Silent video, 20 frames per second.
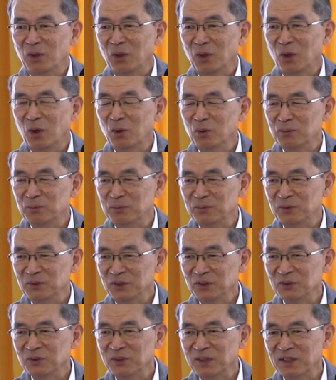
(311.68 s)
of
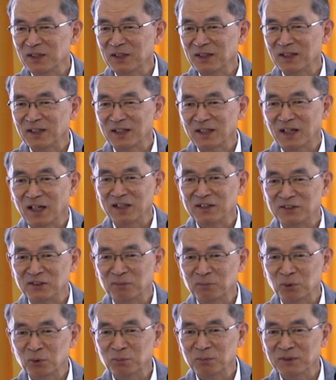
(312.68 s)
UK at the
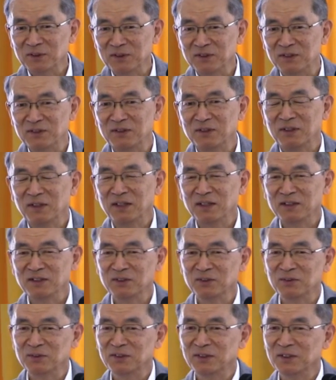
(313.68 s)
moment,
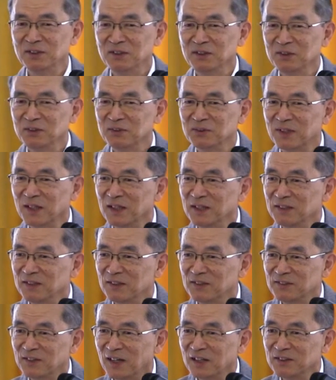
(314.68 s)
the UK
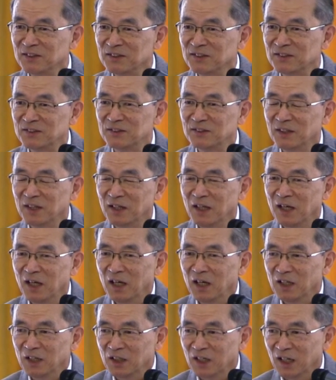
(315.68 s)
decided
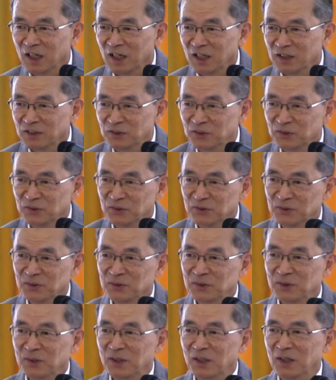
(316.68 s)

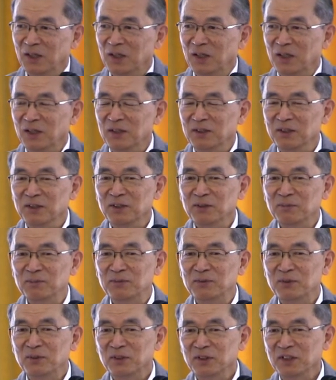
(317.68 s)
to
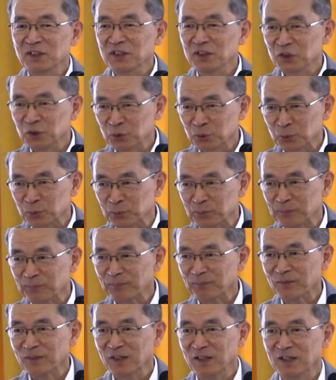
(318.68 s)
leave EU.
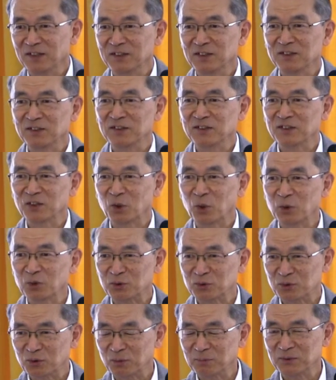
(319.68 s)
This is a
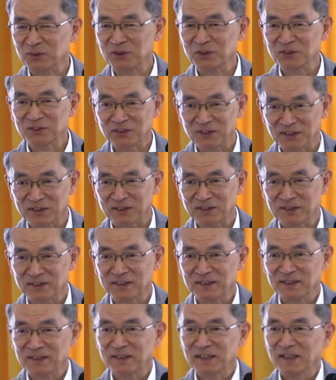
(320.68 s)
hot topic, isn't it?
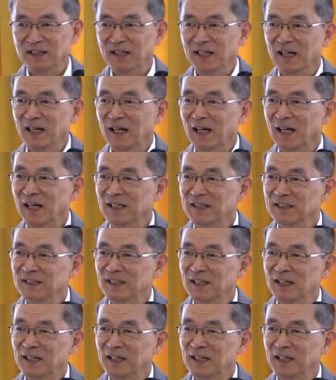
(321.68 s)
And